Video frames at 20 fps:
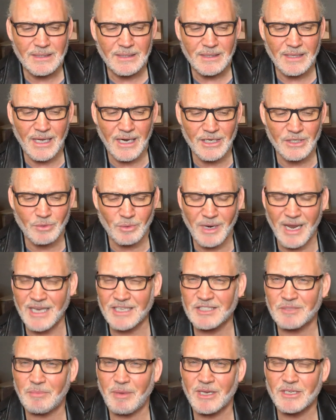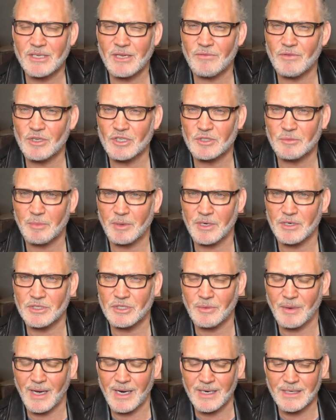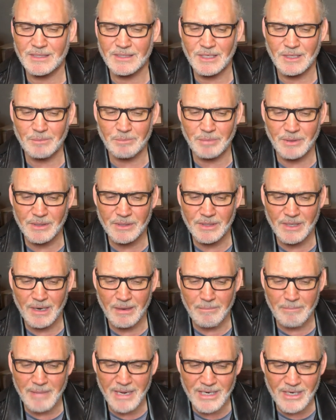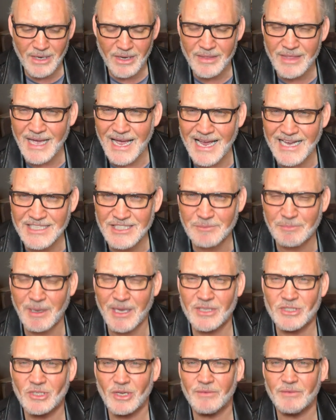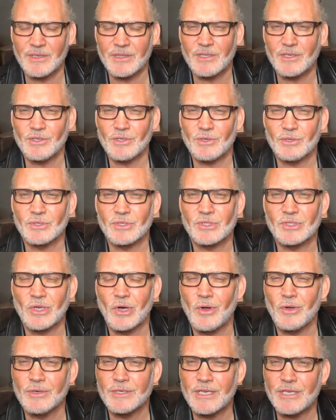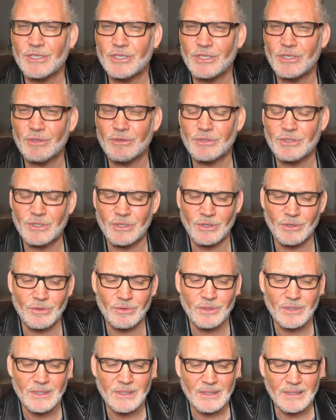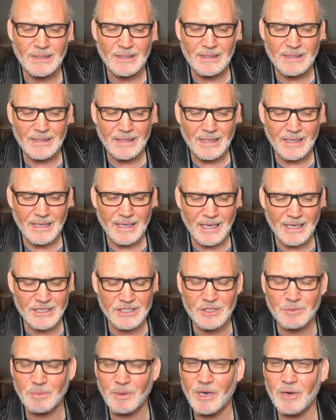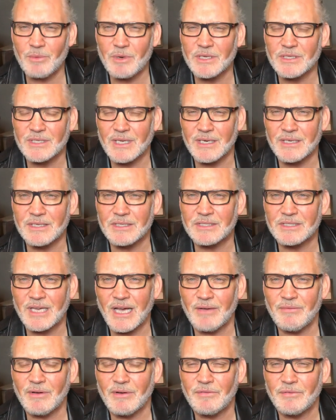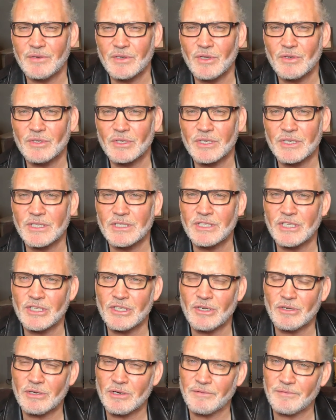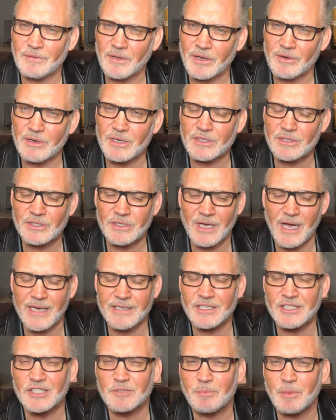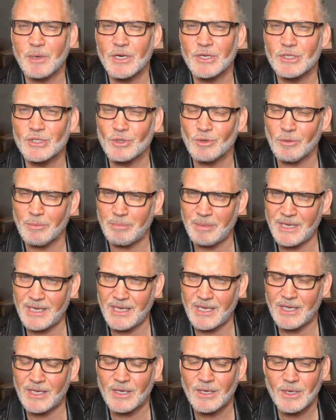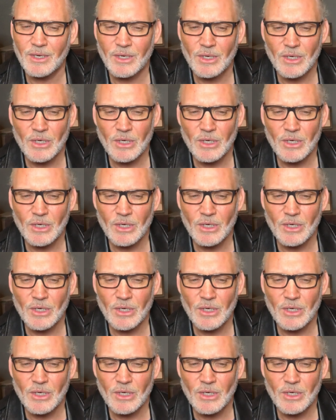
That is one aspect of your spirituality, but there are many other aspects of it that your soul needs you to experience and discover for you to continue to flourish as a spiritual being